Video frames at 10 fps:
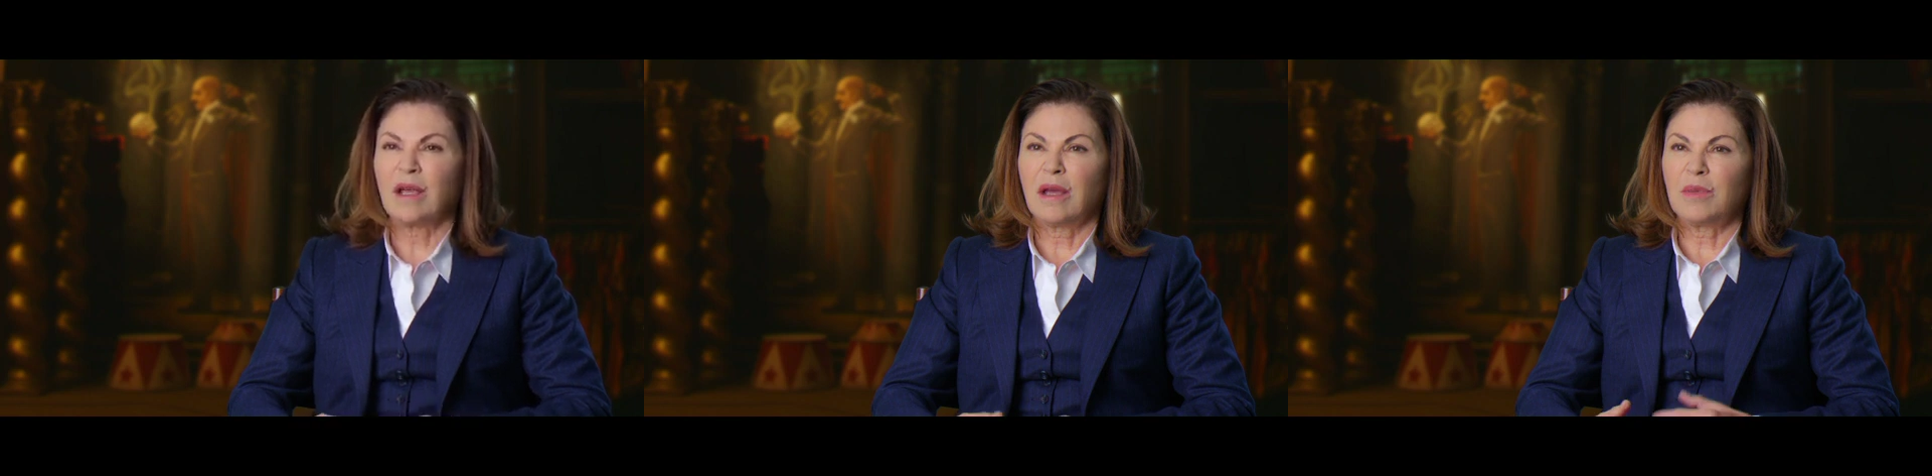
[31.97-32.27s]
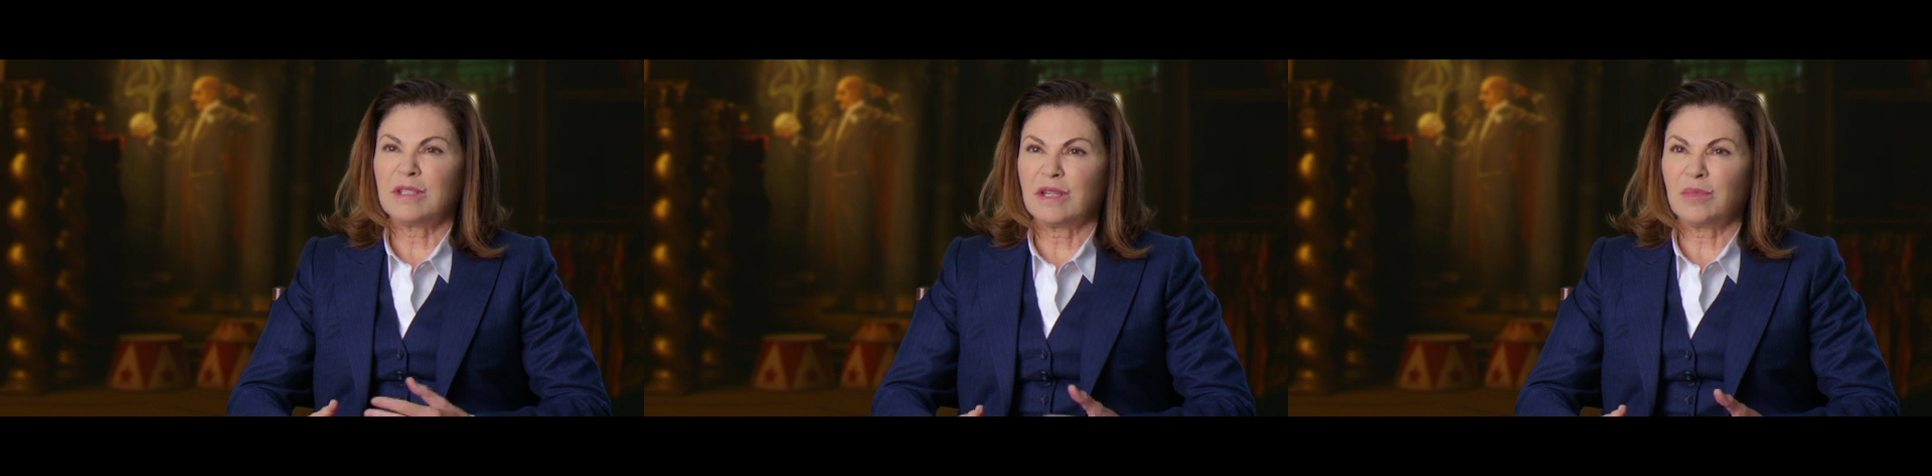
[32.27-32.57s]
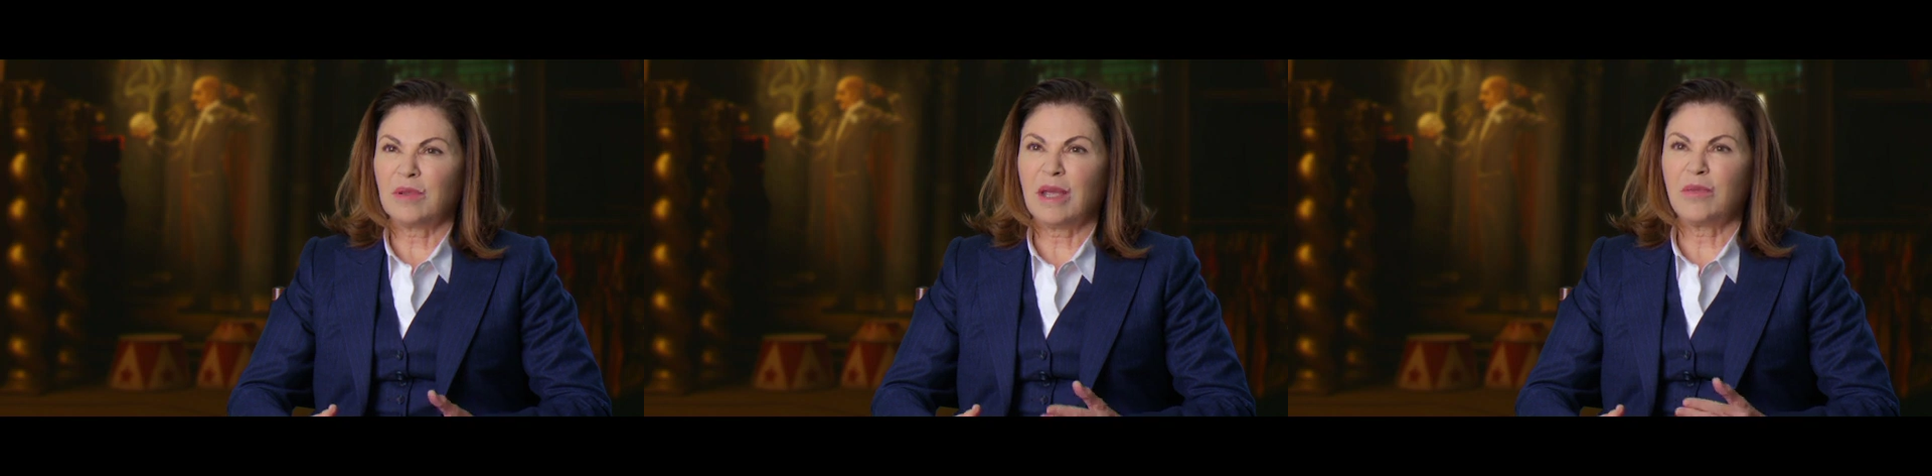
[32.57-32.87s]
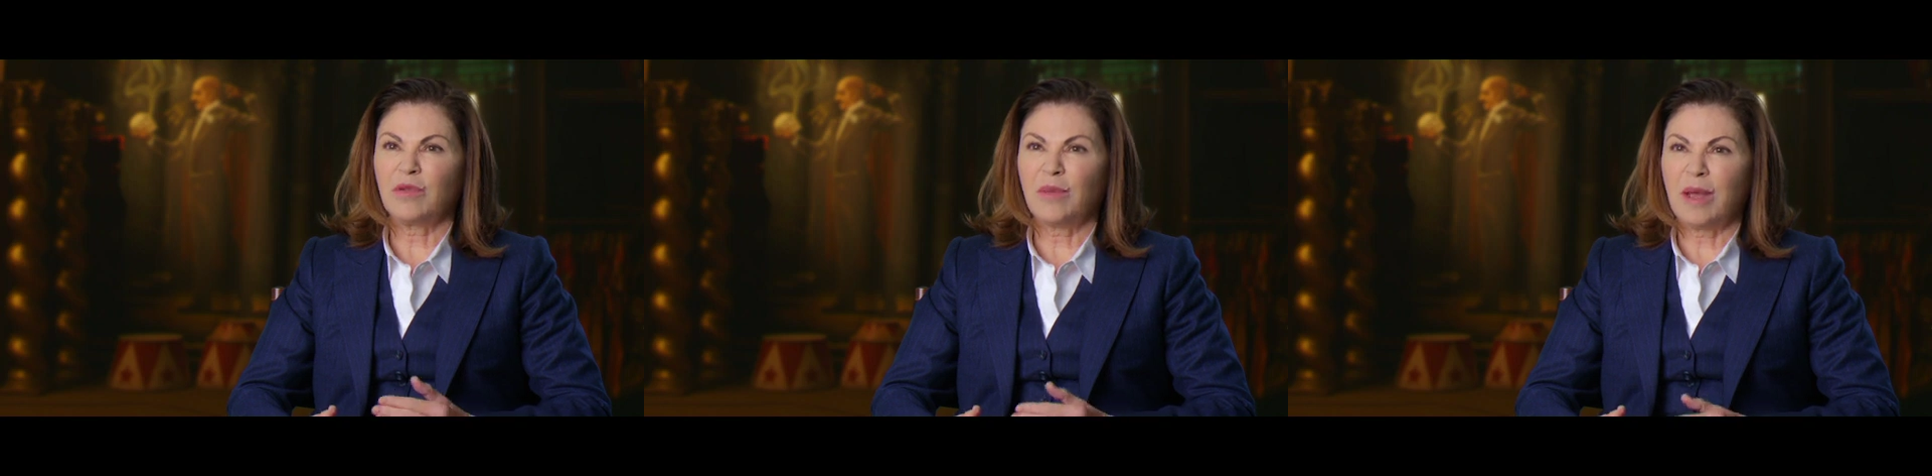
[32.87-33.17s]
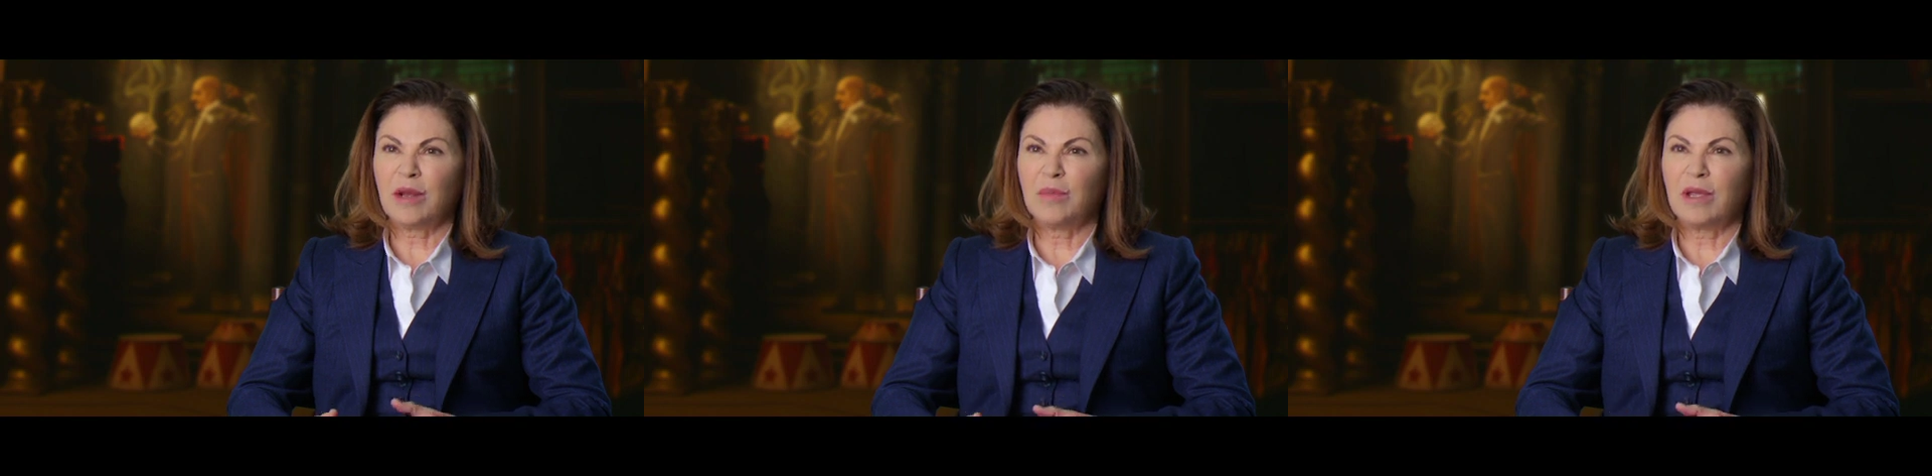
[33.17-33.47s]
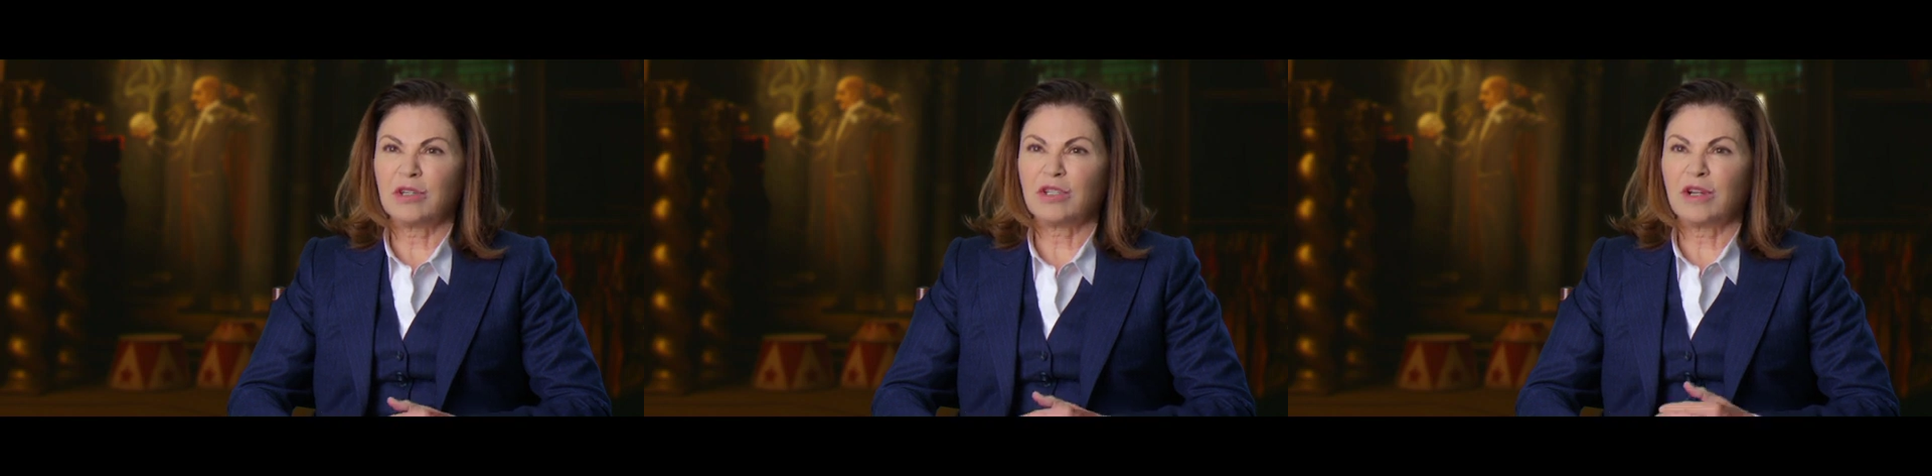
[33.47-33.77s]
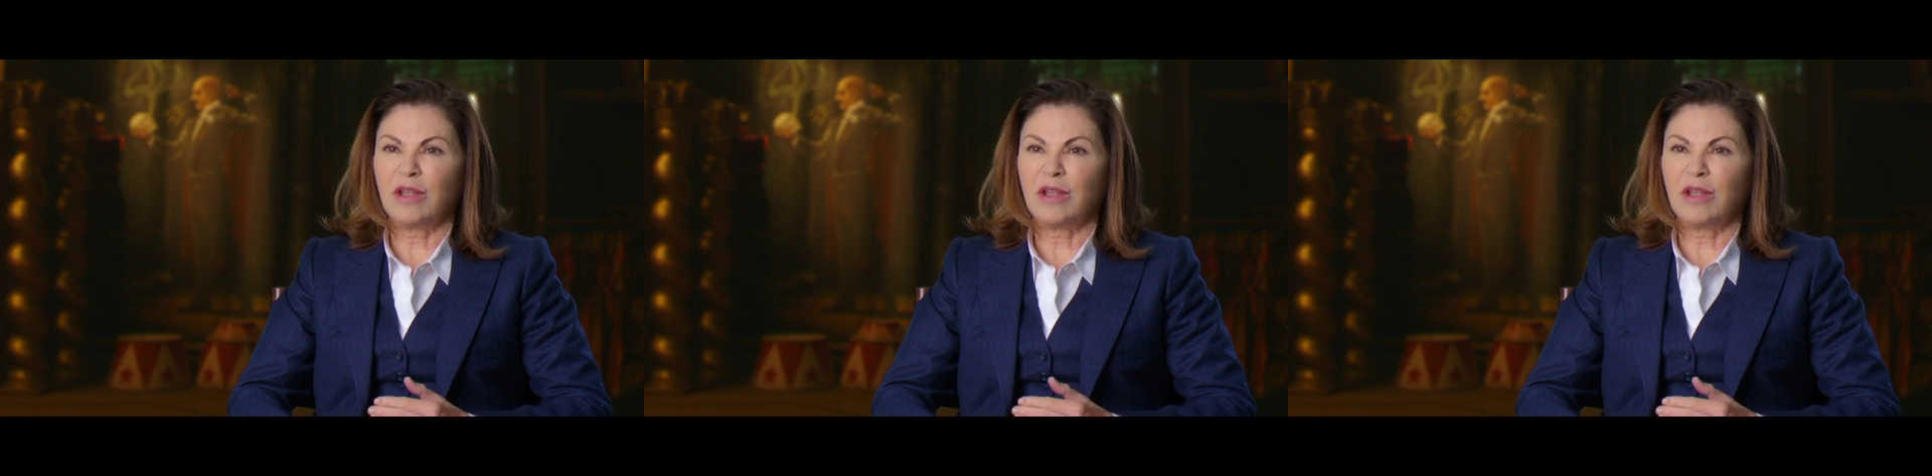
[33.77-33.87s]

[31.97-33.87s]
I mean, Tim came from animation.